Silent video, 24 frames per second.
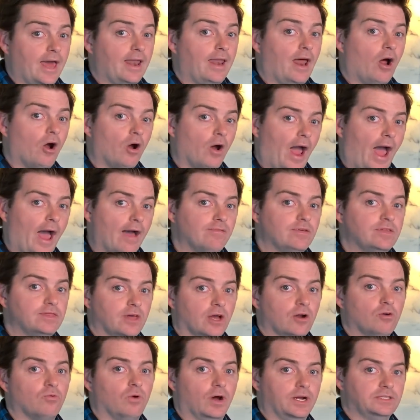and are having
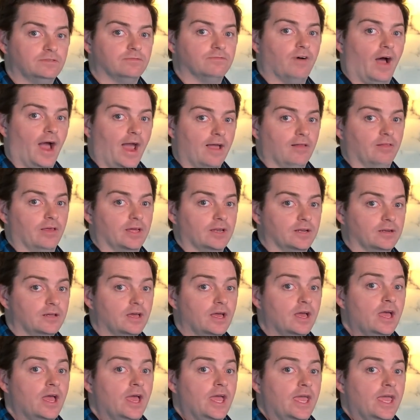their rights violated